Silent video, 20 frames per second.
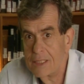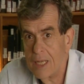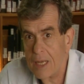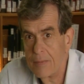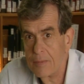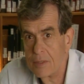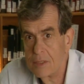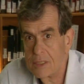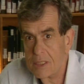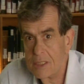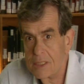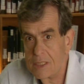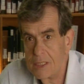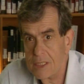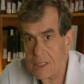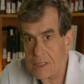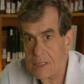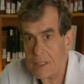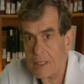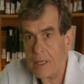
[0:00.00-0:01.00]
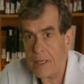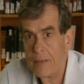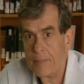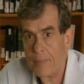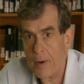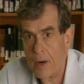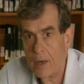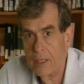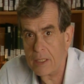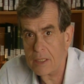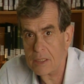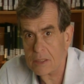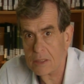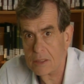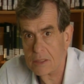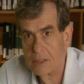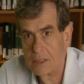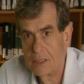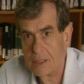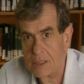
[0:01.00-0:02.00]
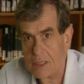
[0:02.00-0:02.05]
Alzheimer's disease and Parkinson's